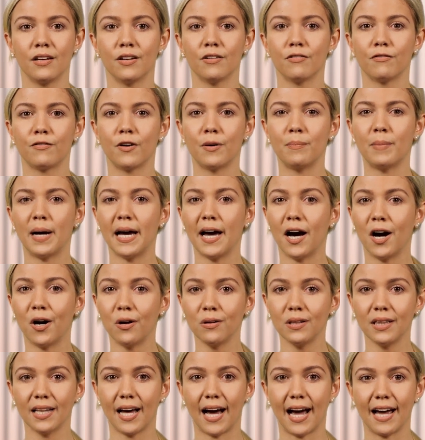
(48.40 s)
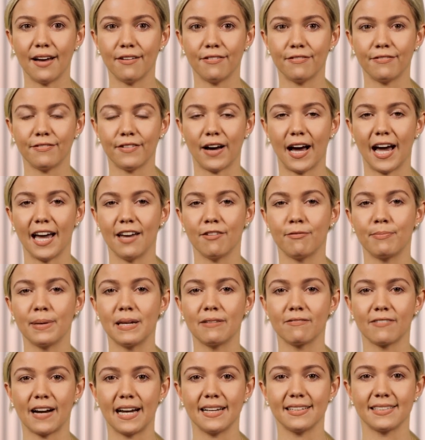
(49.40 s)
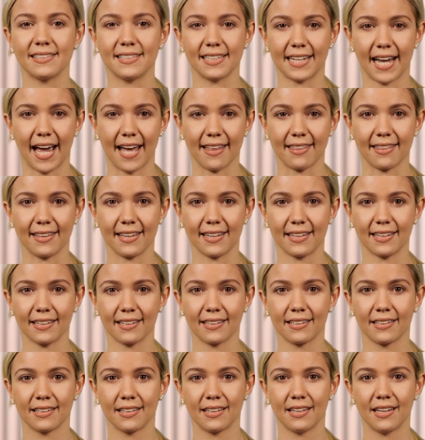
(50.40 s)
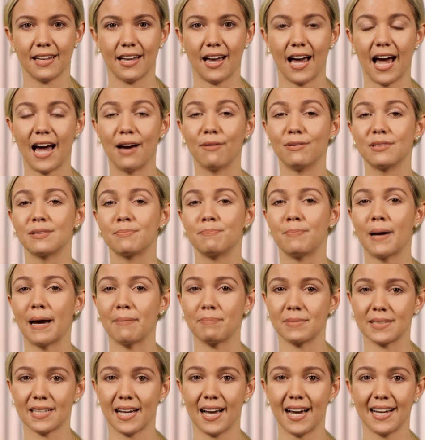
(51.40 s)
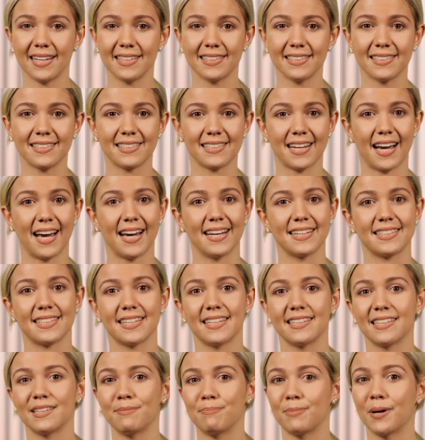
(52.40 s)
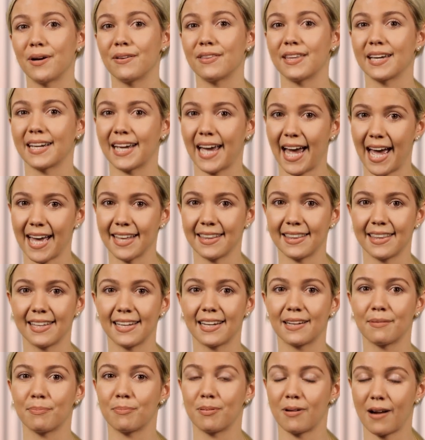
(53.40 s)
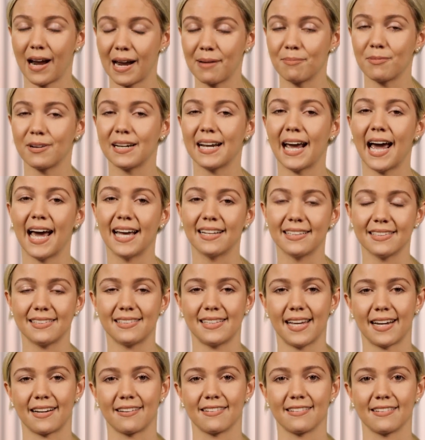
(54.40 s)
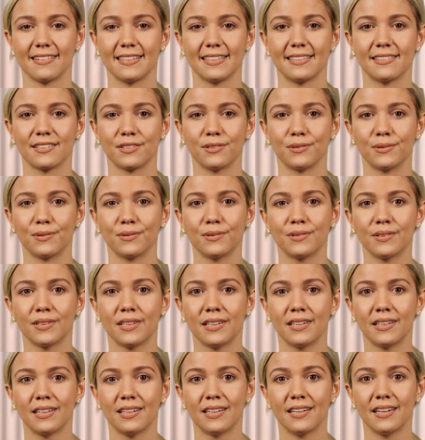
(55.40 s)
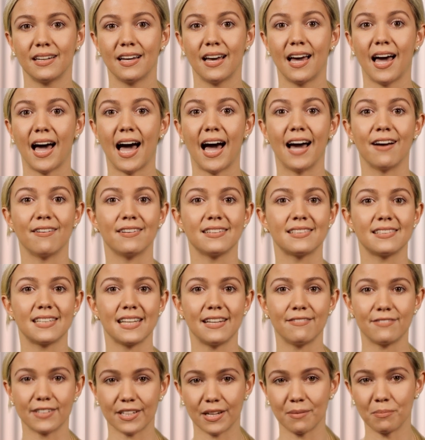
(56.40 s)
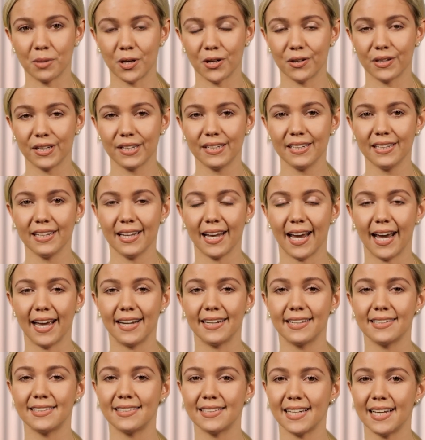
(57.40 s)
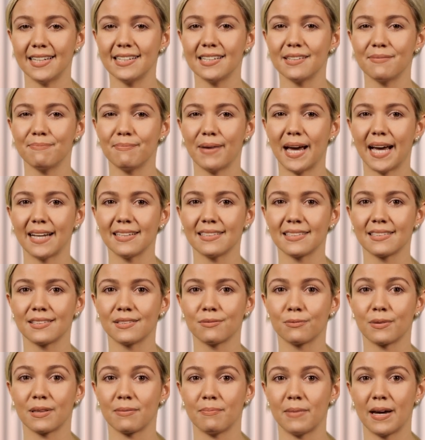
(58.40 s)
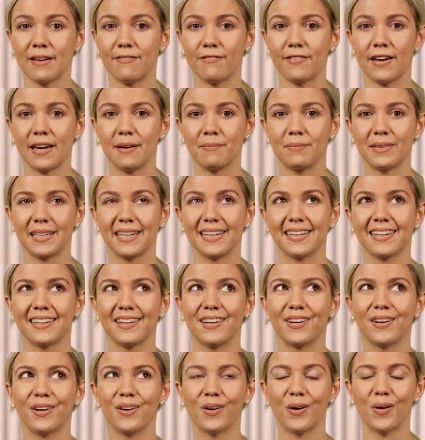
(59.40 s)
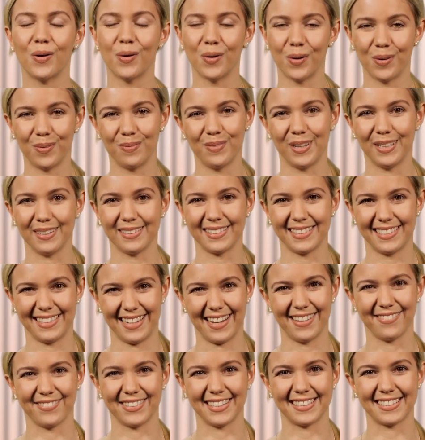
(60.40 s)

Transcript: For my whole life, I have been raised a Catholic. I was baptised, I attended both a Catholic primary and secondary school. I received communion and attended Mass with my family almost every